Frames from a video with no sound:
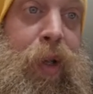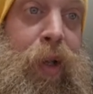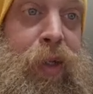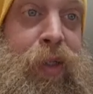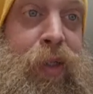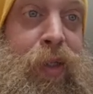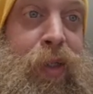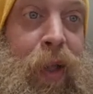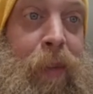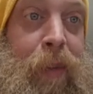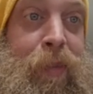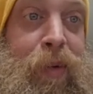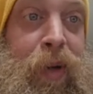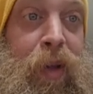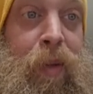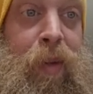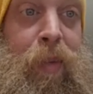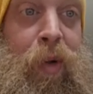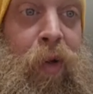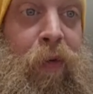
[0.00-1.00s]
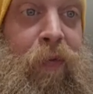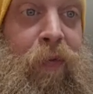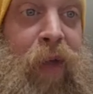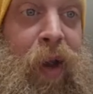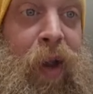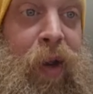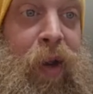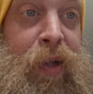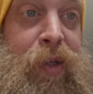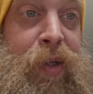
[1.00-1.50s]
slapped in the middle of
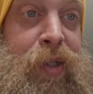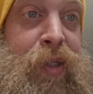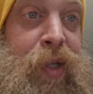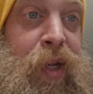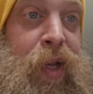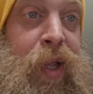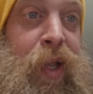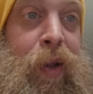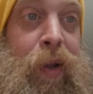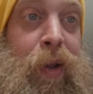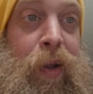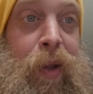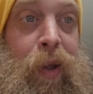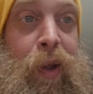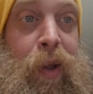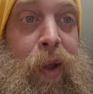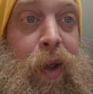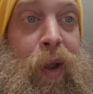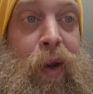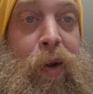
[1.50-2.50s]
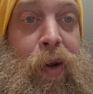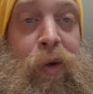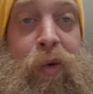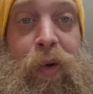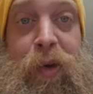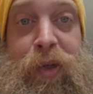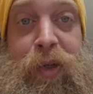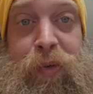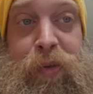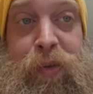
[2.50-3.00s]
Vatican City, and a
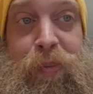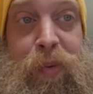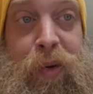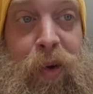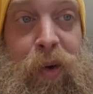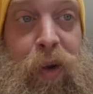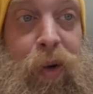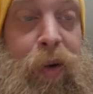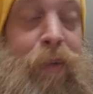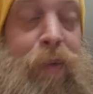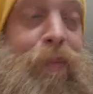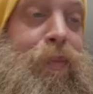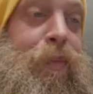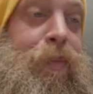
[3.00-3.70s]
cross was put on it.